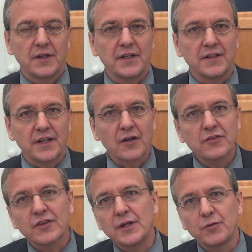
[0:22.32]
He
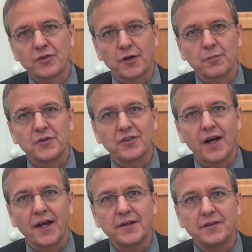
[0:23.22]
announced that he was going to
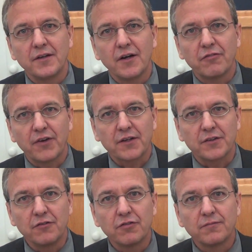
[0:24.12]
resign
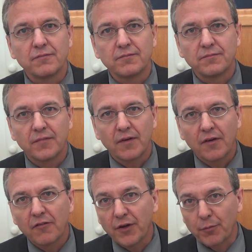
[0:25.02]
effective
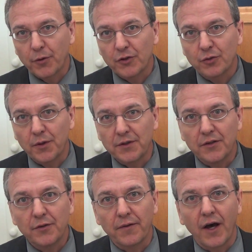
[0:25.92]
February
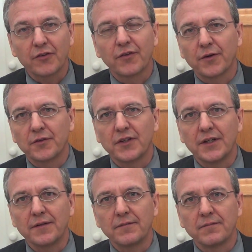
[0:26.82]
28,
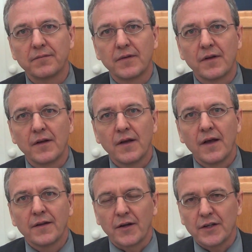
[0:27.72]
2013.
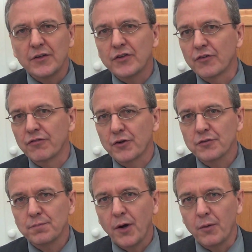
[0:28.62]
Now, he's the
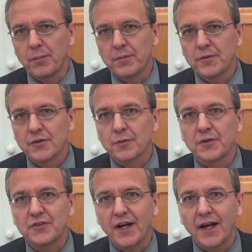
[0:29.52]
first pope to
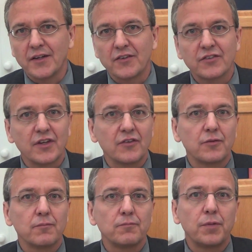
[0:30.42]
resign
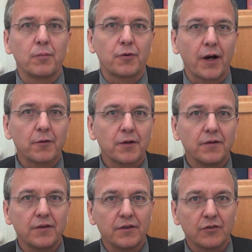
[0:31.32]
since Pope
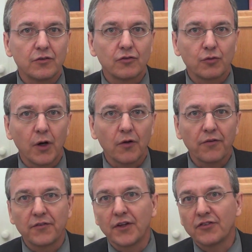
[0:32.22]
Gregory XII
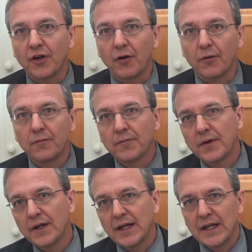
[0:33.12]
did so
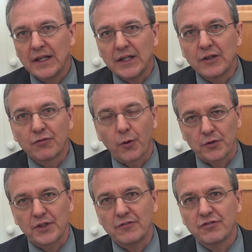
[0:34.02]
in
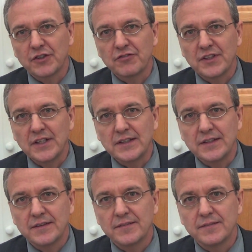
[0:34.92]
1415,